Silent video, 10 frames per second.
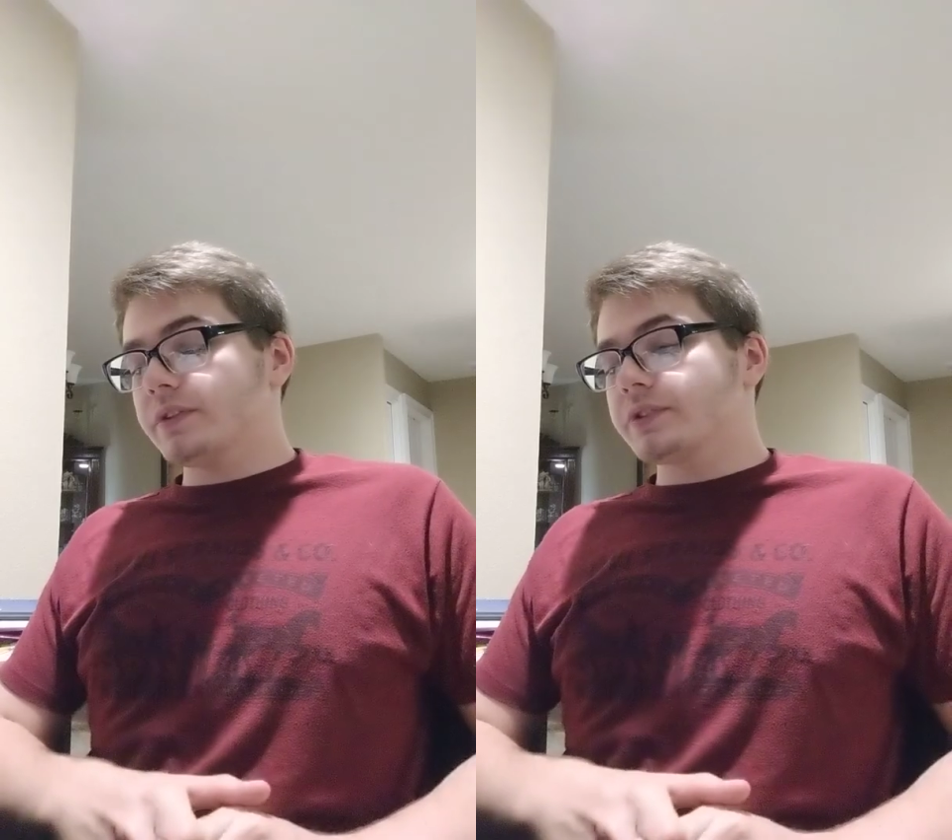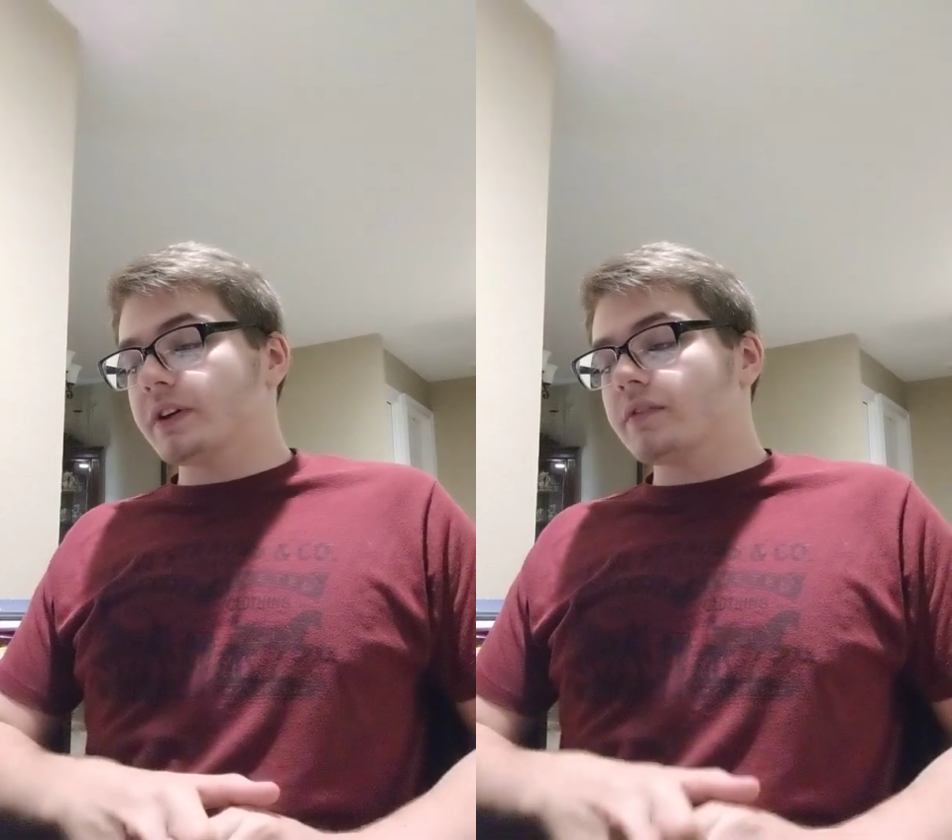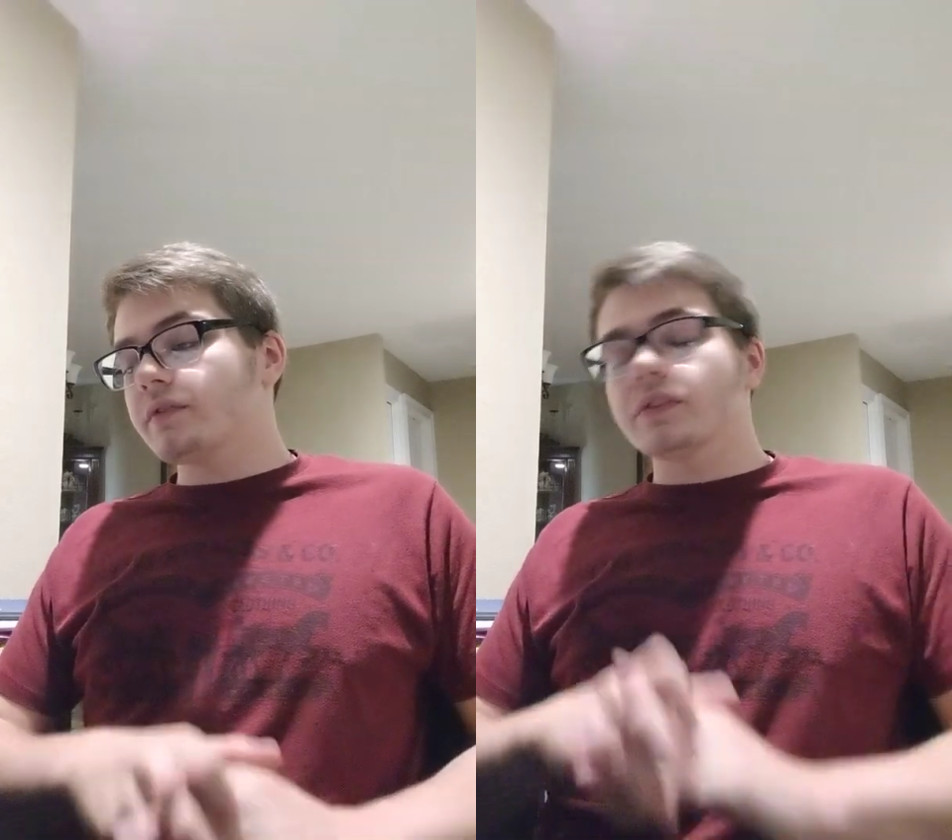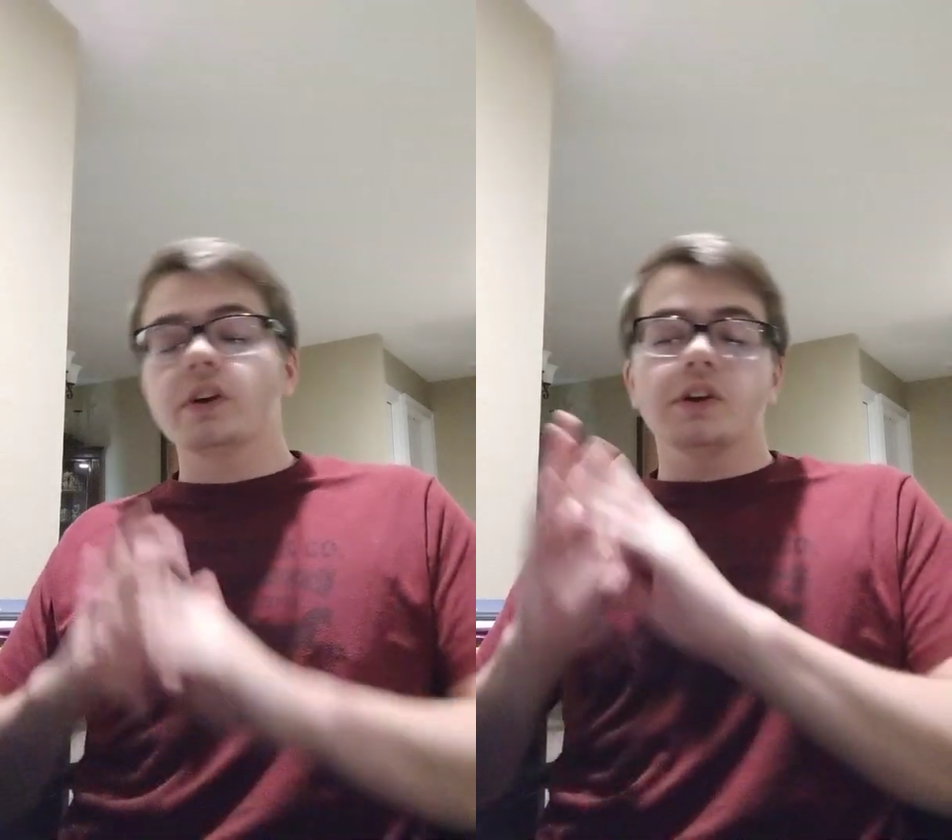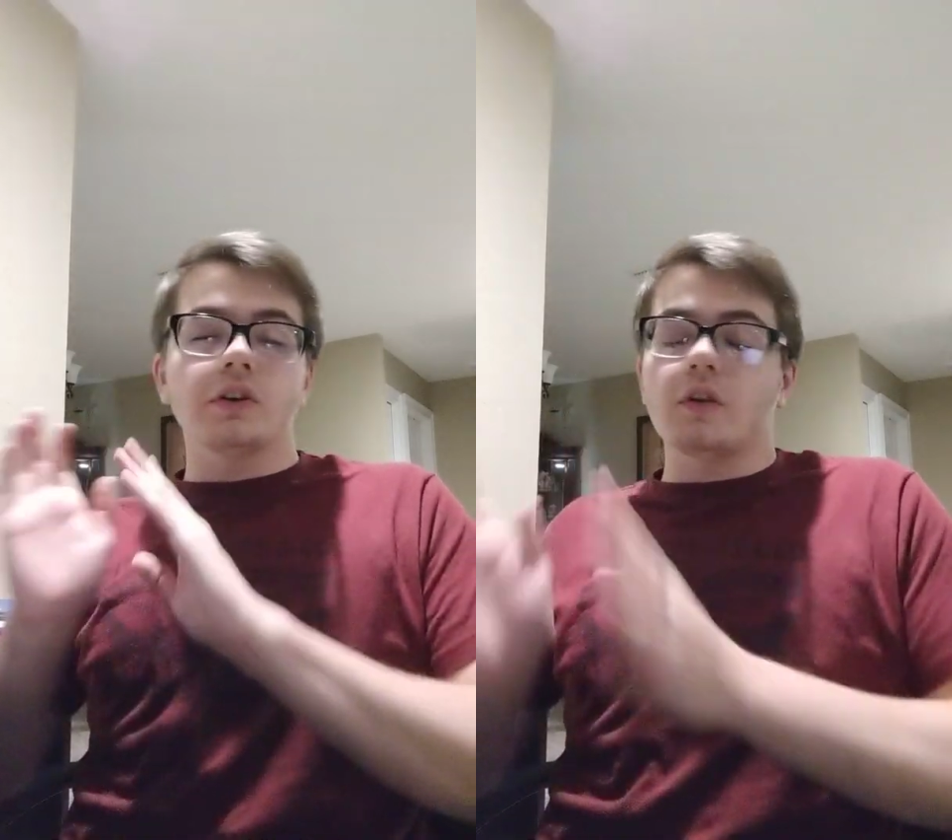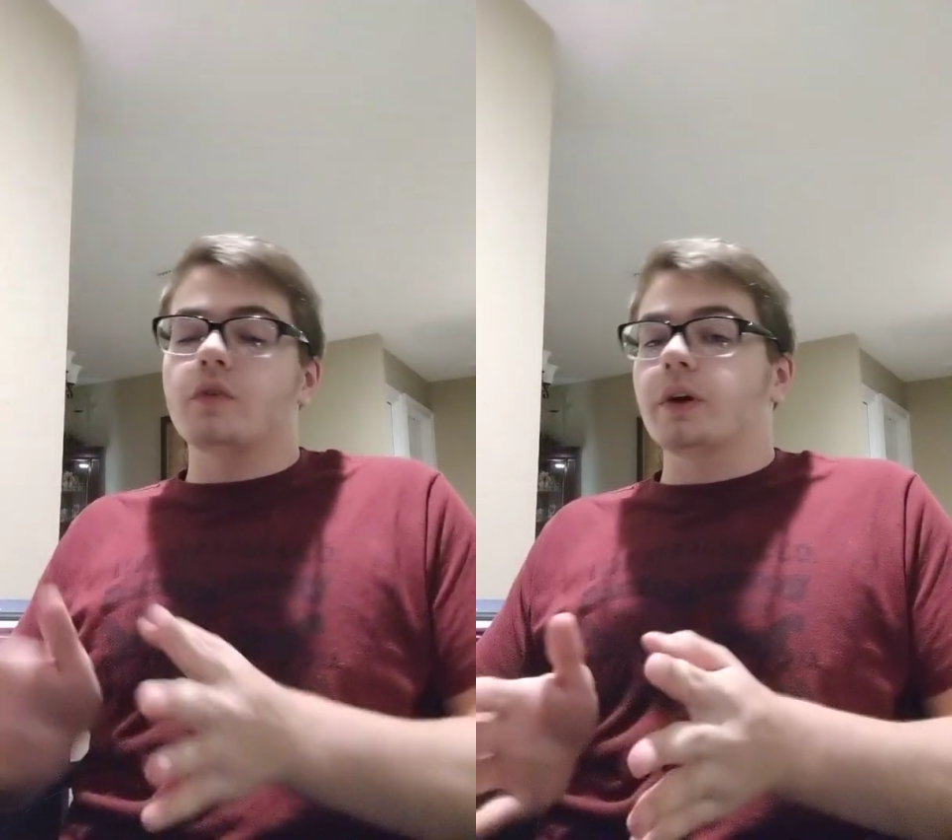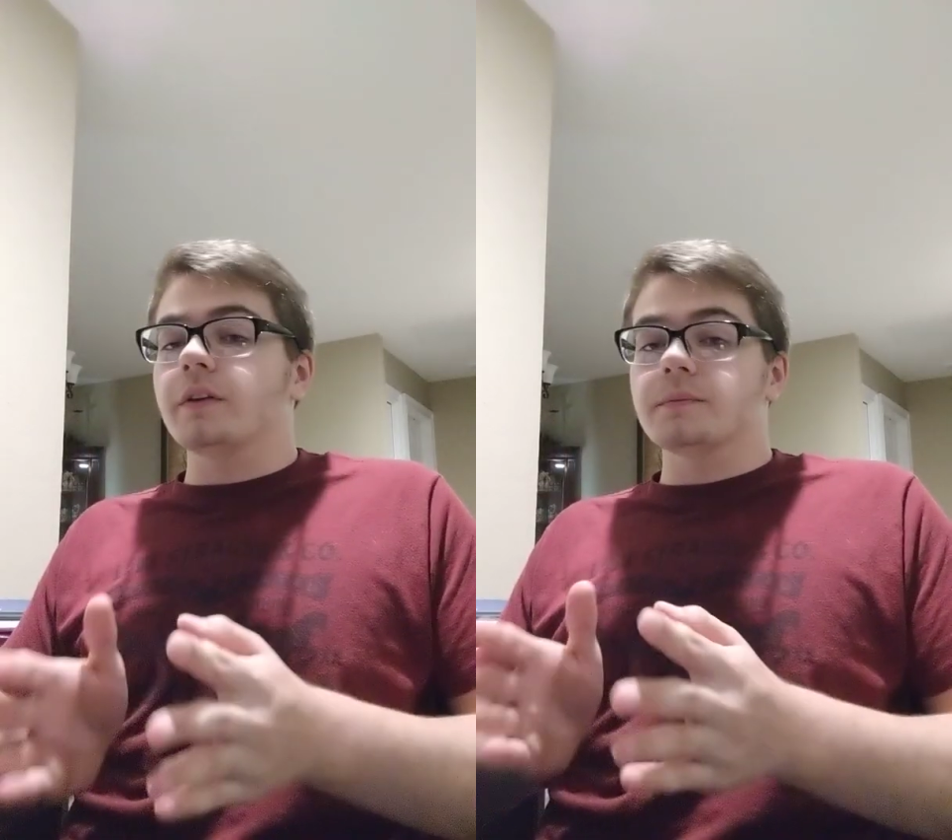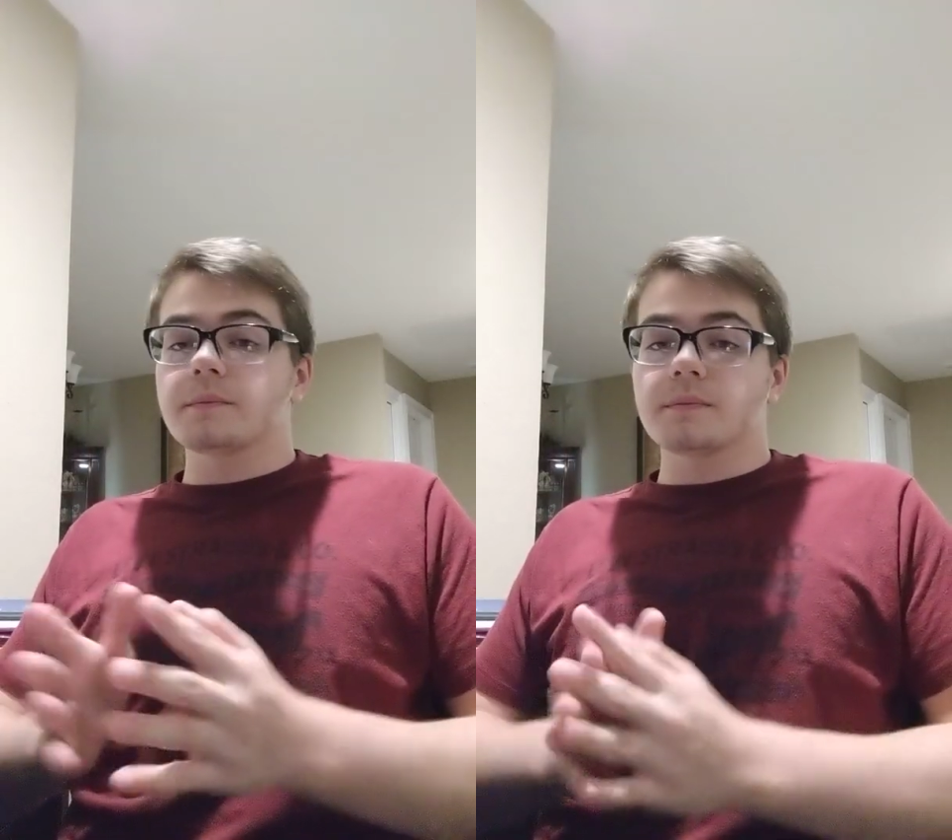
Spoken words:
yourself, go for it.